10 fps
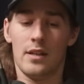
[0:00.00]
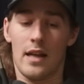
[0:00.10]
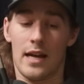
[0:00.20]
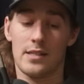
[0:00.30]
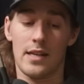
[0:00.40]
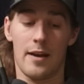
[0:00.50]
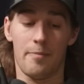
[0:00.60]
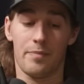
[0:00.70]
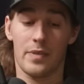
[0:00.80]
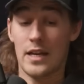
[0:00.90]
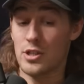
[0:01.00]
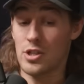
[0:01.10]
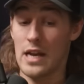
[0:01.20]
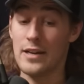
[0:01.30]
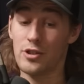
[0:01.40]
that's
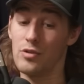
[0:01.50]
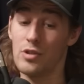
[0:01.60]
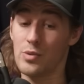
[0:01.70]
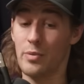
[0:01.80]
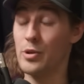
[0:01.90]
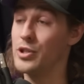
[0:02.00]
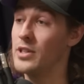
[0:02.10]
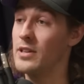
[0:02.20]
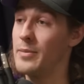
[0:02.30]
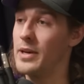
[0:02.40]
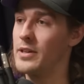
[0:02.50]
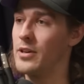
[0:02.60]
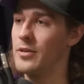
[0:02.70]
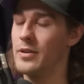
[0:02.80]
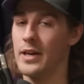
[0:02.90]
just natural because we're pushing the limit, you
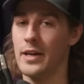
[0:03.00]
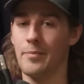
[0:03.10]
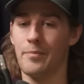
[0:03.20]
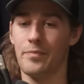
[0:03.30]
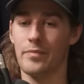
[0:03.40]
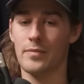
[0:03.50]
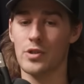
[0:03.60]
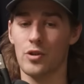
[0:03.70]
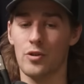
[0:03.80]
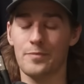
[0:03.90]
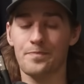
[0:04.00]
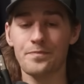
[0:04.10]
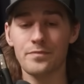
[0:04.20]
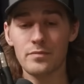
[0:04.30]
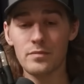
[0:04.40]
know. So
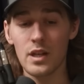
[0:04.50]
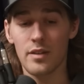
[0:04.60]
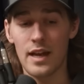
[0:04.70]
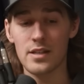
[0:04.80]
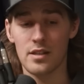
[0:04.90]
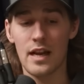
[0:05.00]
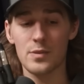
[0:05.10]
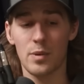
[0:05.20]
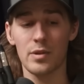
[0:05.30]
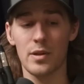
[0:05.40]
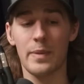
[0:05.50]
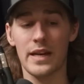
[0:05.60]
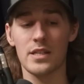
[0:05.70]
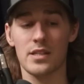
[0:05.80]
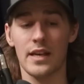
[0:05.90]
that's probably the
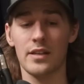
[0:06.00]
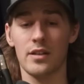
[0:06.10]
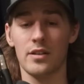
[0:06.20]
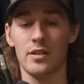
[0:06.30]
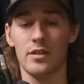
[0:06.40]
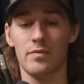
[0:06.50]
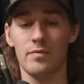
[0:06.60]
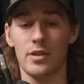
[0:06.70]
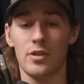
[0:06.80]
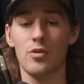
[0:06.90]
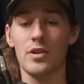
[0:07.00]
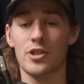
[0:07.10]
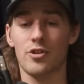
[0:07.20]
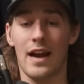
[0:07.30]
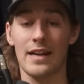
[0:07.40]
biggest thing you notice
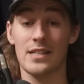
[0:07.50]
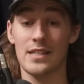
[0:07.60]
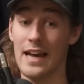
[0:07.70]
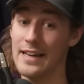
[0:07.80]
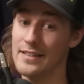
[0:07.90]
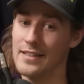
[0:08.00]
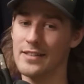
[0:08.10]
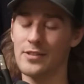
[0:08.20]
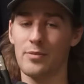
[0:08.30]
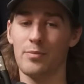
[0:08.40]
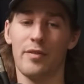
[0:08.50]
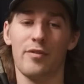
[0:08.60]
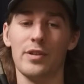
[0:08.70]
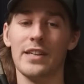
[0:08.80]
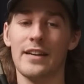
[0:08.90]
trackside until
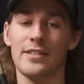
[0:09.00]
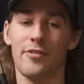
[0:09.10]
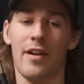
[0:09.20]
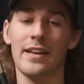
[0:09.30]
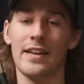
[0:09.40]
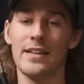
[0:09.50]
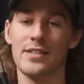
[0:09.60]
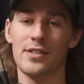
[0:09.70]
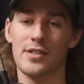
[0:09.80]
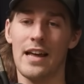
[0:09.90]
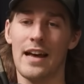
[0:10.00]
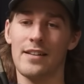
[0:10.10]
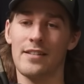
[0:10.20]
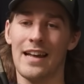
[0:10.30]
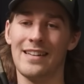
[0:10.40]
before you get to ride it, is just
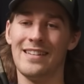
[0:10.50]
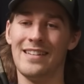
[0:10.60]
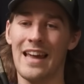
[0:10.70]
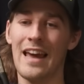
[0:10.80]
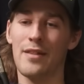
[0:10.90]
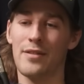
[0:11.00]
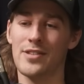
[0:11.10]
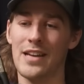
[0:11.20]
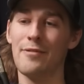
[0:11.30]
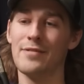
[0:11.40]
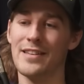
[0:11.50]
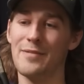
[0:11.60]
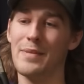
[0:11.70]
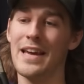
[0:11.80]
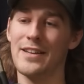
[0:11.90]
that death sound that
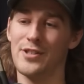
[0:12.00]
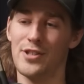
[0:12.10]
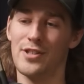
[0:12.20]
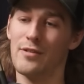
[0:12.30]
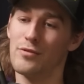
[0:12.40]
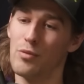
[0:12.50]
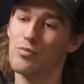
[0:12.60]
it makes, just a